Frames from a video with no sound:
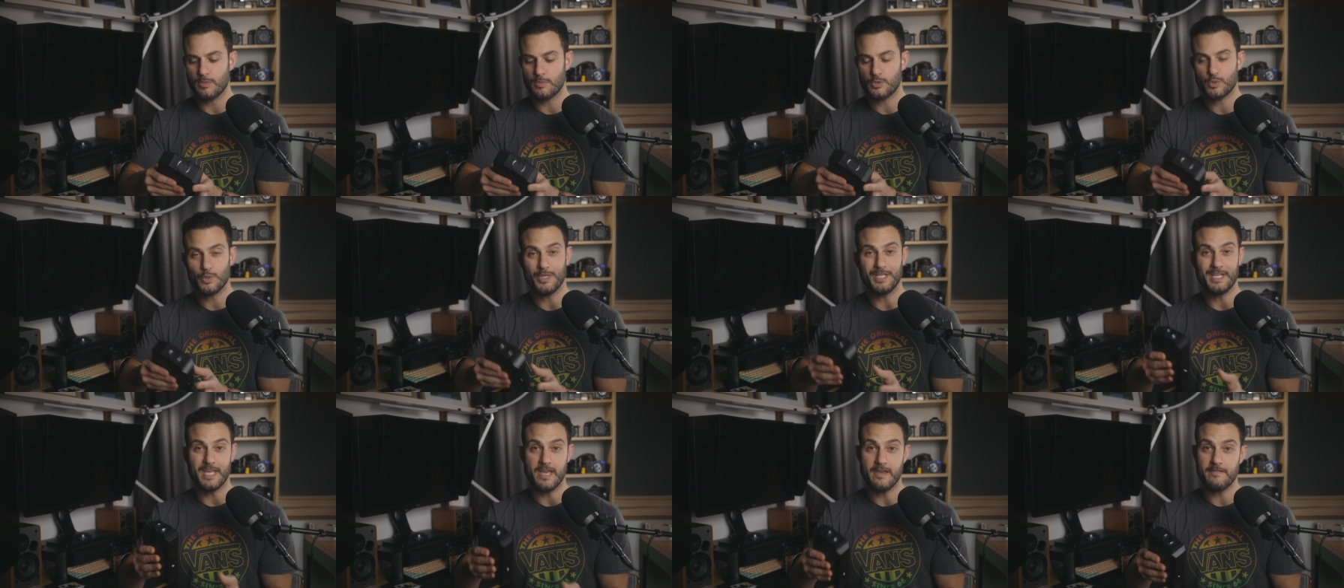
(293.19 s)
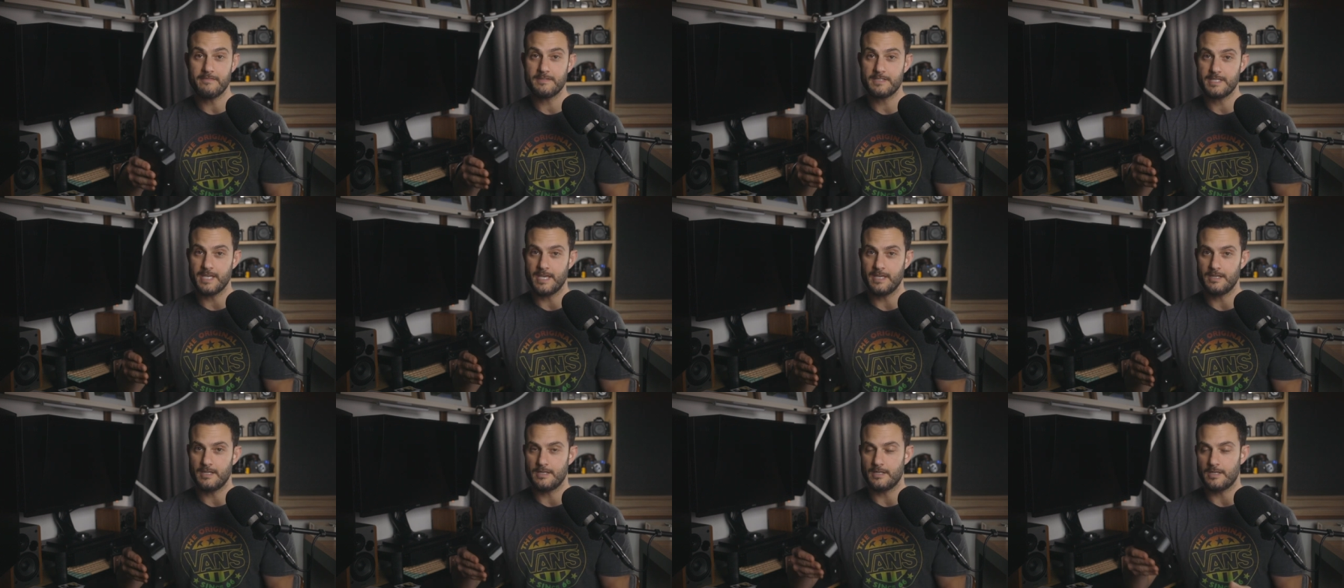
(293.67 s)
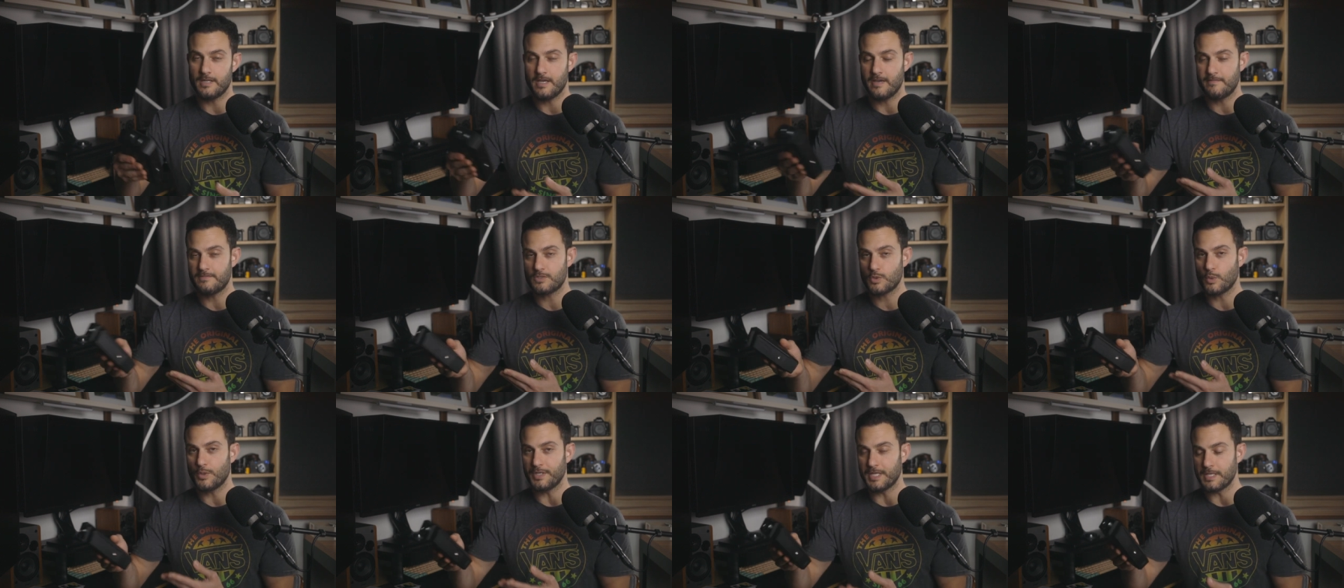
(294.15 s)
between f10 and
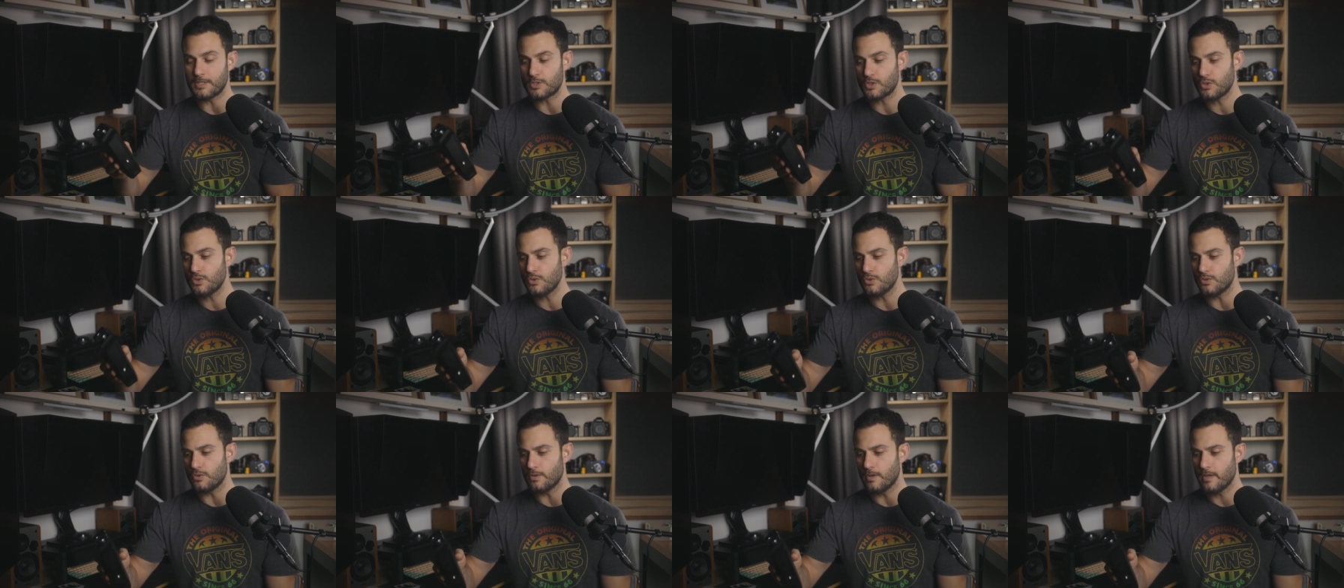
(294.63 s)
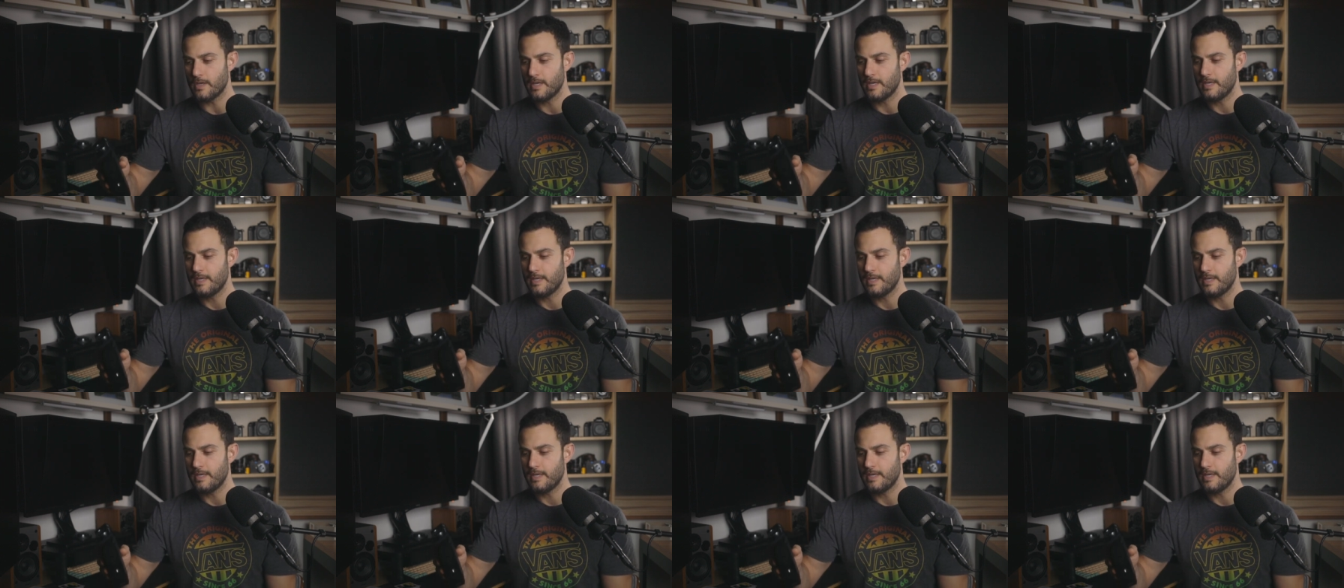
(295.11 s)
f22,